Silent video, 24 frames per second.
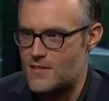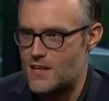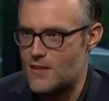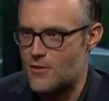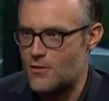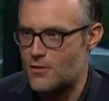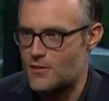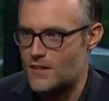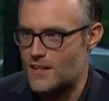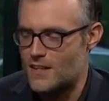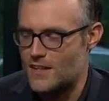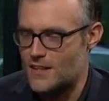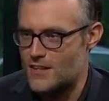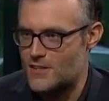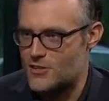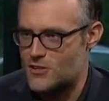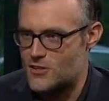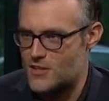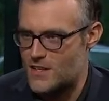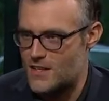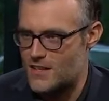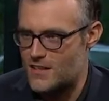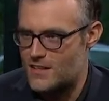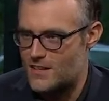that Old English did. I was
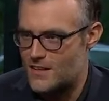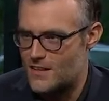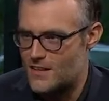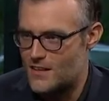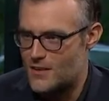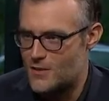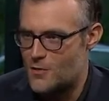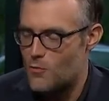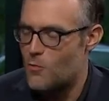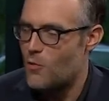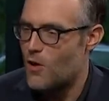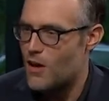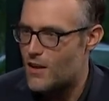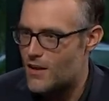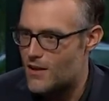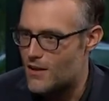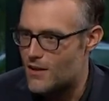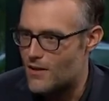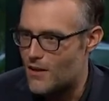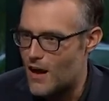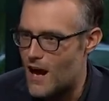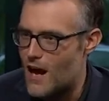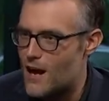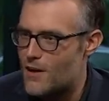did. in that sketch. Were you?
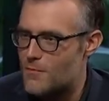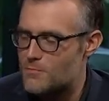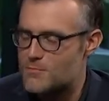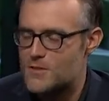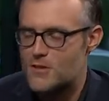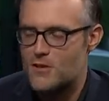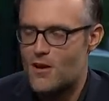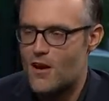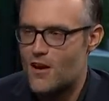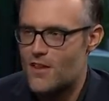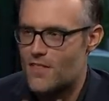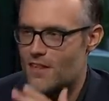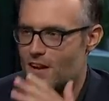Yes, I'm sorry I